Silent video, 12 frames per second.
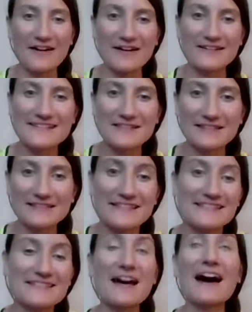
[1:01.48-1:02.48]
hearts, at
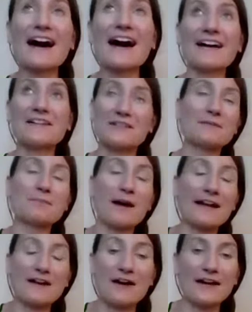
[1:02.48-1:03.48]
least in
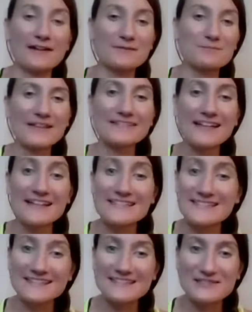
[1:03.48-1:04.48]
my heart.
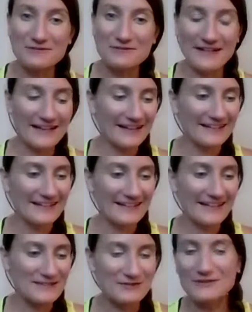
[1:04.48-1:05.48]
Dustin, did you want to
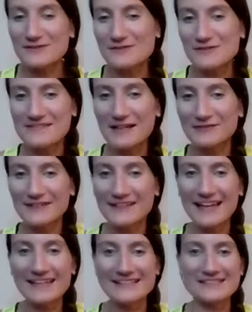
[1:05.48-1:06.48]
introduce yourself
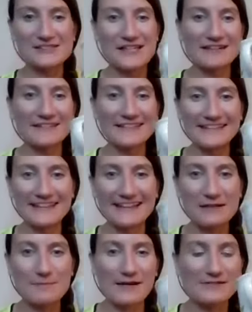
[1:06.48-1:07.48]
again and share
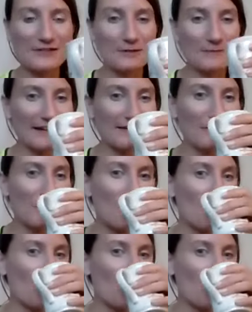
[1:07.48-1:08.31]
anything about Terminator?